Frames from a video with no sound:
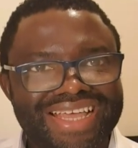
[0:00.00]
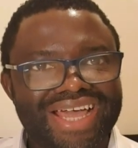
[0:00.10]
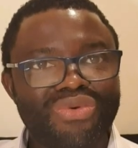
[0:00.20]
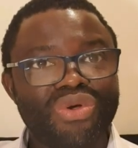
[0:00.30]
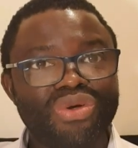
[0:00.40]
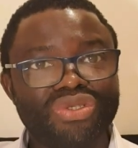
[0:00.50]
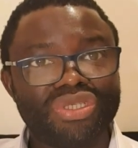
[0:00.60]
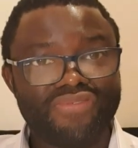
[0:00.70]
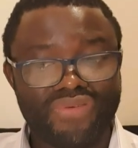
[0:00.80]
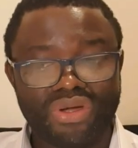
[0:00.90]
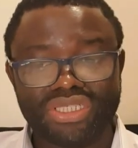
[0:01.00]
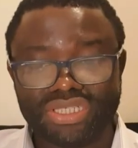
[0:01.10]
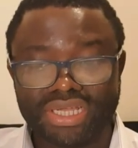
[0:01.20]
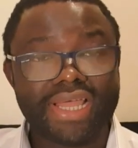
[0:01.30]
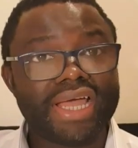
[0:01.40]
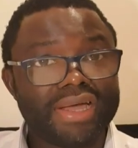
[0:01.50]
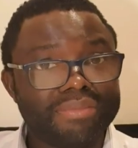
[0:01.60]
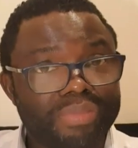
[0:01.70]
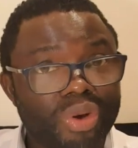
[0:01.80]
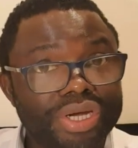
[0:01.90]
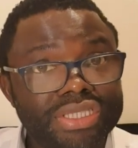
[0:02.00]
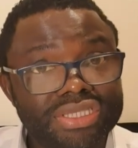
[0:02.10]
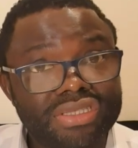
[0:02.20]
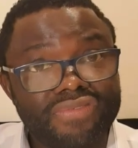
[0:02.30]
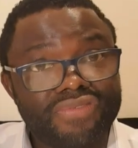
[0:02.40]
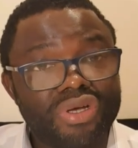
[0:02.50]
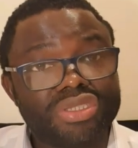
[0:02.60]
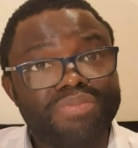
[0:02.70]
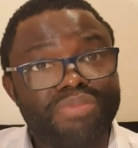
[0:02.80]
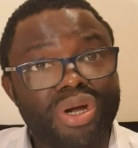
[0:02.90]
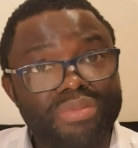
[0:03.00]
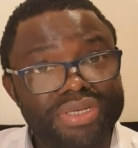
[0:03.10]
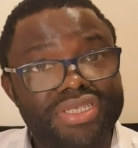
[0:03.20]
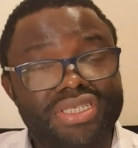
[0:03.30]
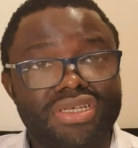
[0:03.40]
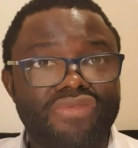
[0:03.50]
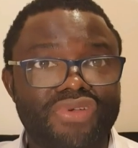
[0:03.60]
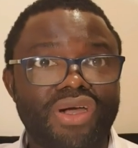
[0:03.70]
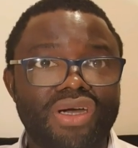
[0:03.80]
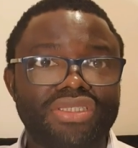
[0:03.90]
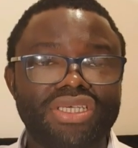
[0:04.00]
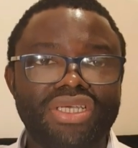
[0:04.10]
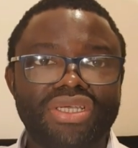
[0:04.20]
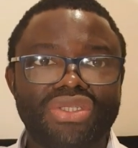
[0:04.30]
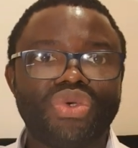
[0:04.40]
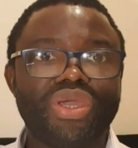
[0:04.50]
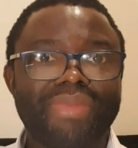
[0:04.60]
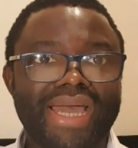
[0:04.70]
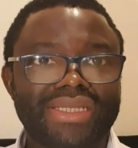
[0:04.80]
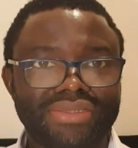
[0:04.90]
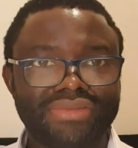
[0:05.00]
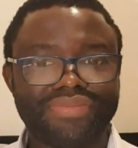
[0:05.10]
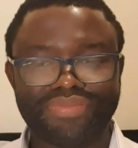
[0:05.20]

I will go to the fourth uh, point, the fourth promise of God to a man.